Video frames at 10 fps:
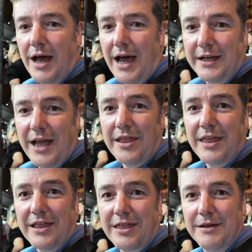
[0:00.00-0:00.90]
I guess
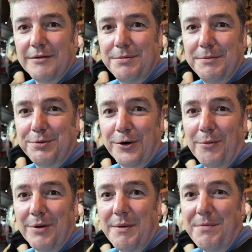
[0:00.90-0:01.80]
that's the
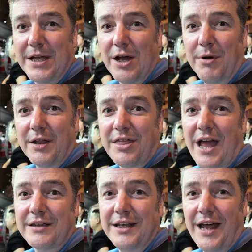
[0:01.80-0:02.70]
problem if you come on a
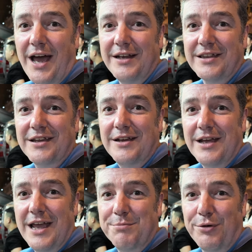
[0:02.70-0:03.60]
Saturday night
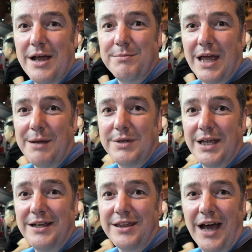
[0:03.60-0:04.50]
in prime time
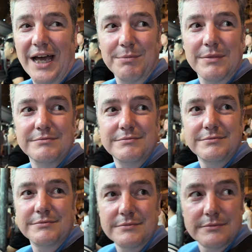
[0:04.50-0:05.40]
dinner time.
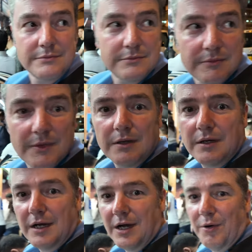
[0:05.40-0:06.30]

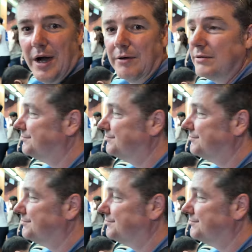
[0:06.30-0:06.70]
Oh well.